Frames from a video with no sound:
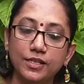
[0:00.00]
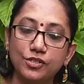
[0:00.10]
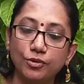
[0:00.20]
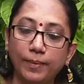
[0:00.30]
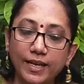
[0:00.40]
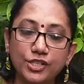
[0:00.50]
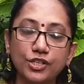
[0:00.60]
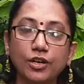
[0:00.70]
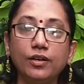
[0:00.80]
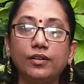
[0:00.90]
So make
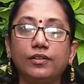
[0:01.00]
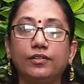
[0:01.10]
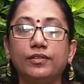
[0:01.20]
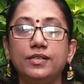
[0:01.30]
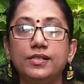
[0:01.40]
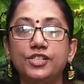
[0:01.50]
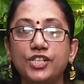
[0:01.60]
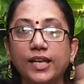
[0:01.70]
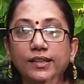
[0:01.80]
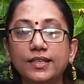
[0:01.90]
sure,
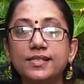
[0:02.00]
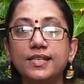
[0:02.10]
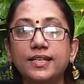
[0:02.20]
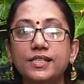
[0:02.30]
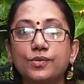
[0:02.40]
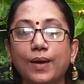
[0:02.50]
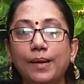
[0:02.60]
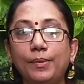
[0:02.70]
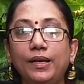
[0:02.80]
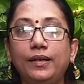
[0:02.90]
check the seeds
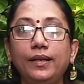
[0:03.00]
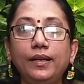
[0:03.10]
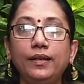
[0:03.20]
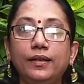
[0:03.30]
viability